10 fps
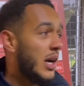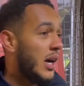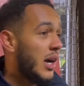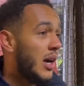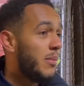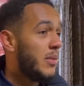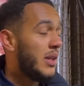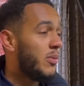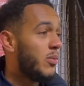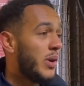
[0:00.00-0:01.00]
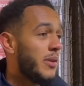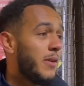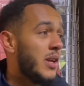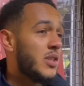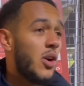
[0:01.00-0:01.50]
And when the
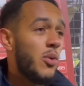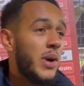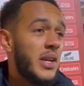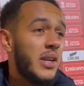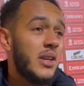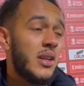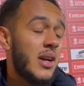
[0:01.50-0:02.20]
first goal went in,